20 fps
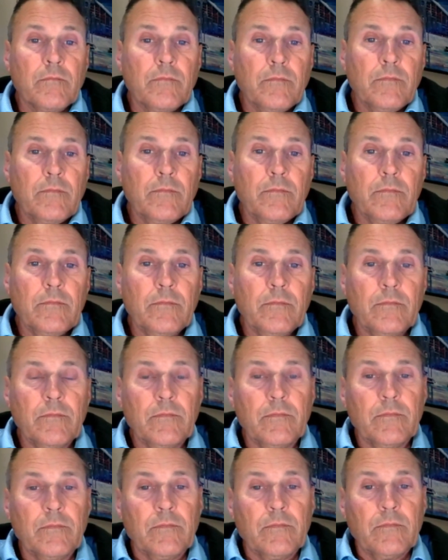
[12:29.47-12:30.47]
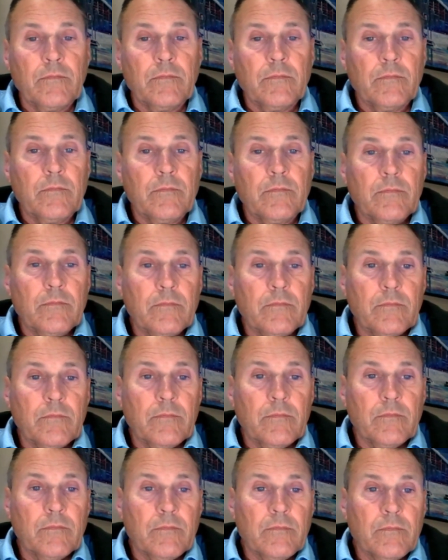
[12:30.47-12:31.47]

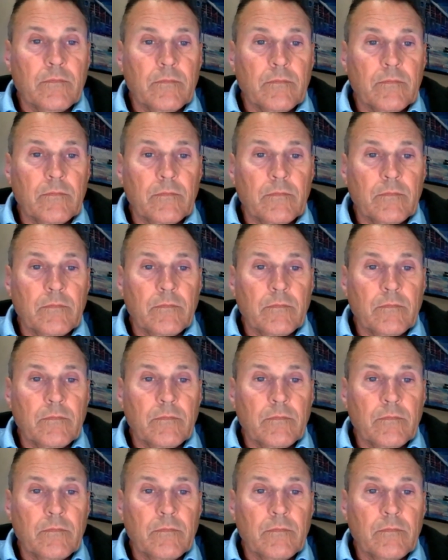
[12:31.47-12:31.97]
[no speech]